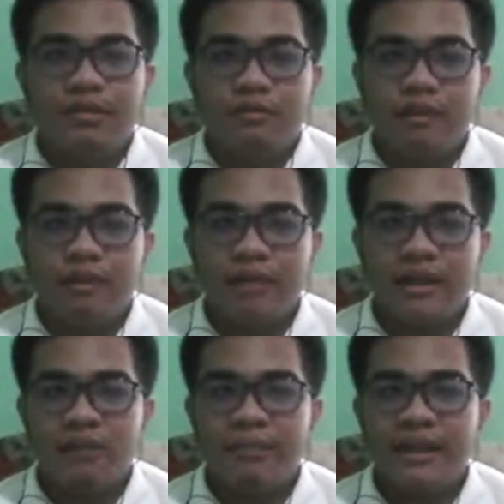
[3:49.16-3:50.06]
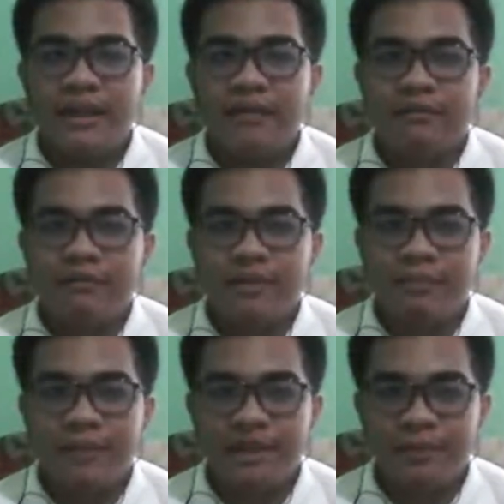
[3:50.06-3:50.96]
We will now begin with the
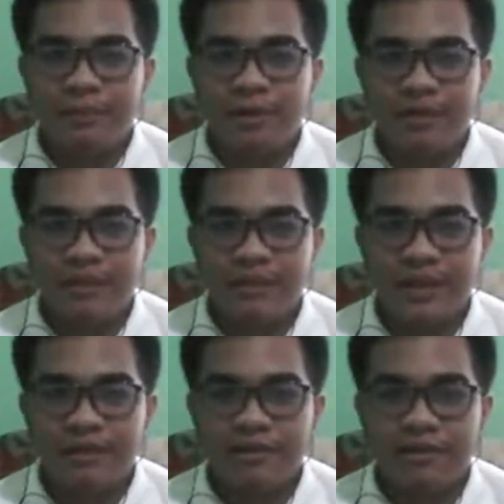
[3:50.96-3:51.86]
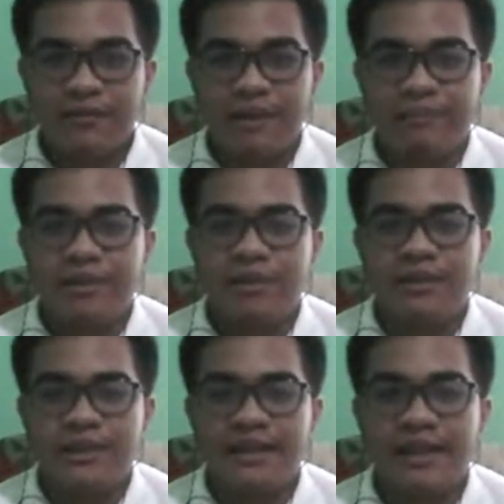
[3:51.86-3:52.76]
major parts of an aircraft type
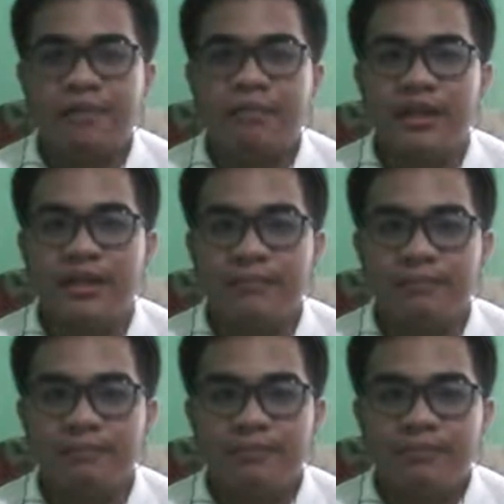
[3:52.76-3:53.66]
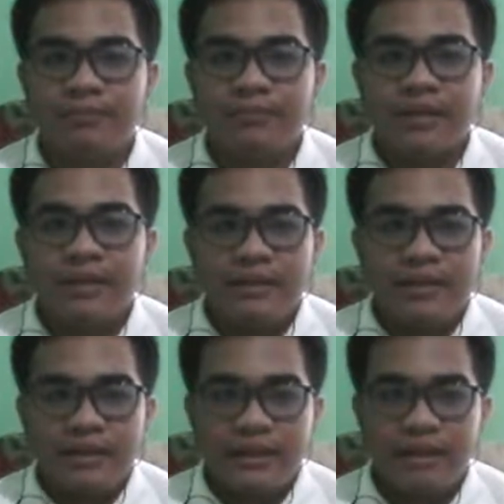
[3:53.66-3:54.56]
known as the airplane.
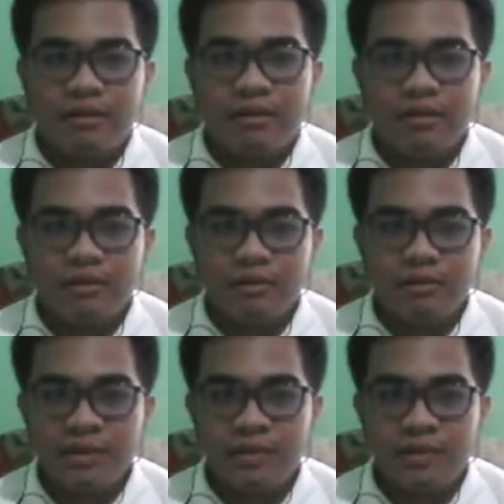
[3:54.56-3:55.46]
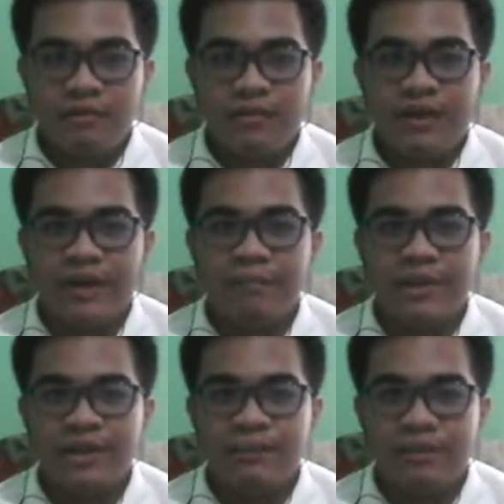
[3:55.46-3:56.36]
There are a total of 5
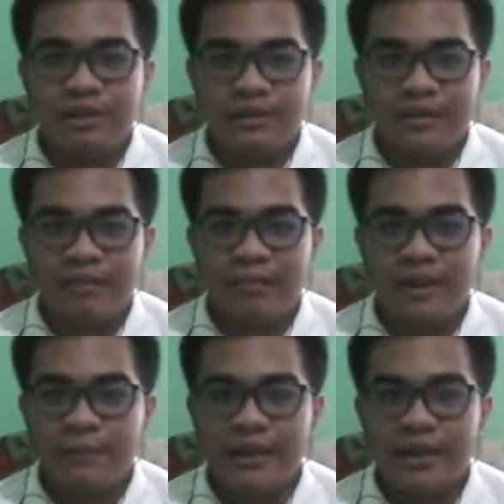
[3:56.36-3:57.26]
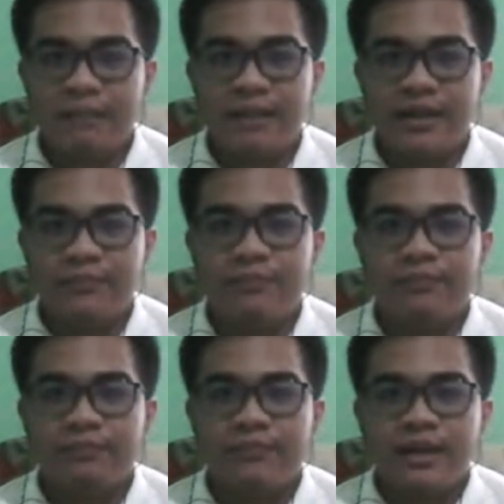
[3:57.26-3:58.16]
major parts that make up an airplane,
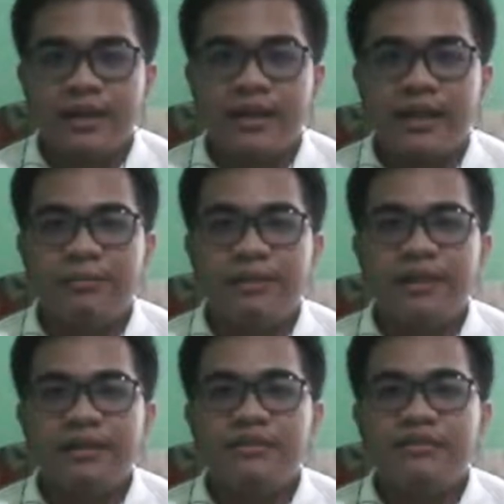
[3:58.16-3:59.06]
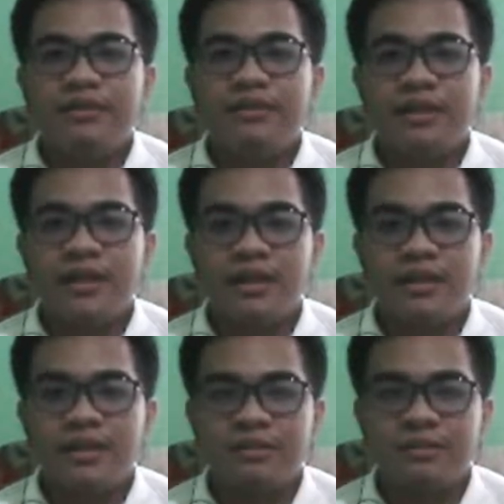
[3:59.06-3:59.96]
namely
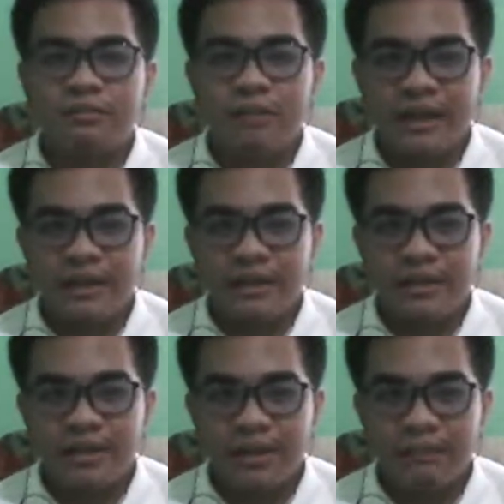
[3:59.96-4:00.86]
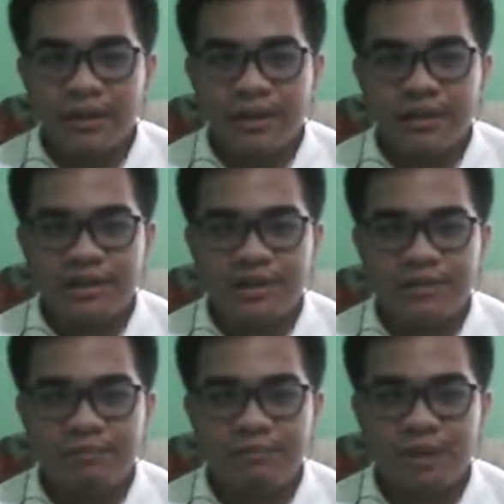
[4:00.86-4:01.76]
fuselage, wing, empennage,
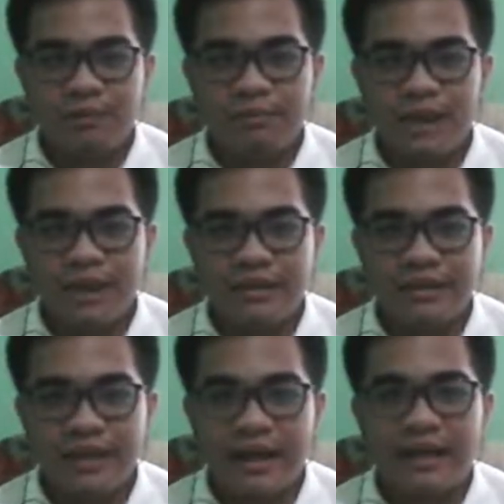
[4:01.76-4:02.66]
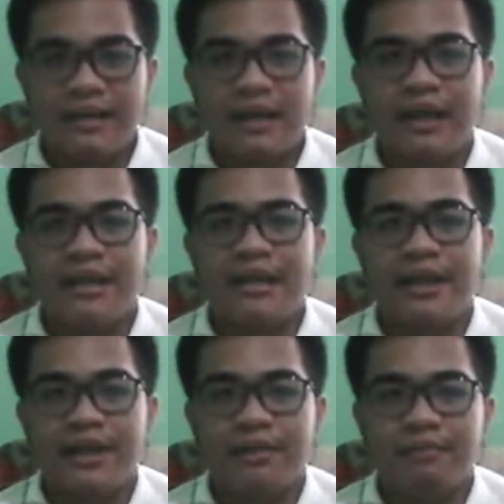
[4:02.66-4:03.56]
power plant, and landing
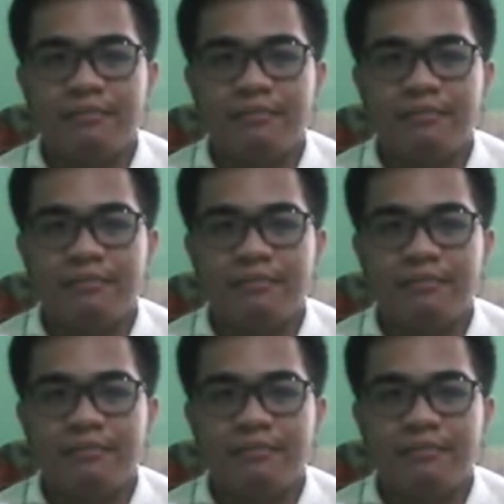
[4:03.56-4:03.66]
gear.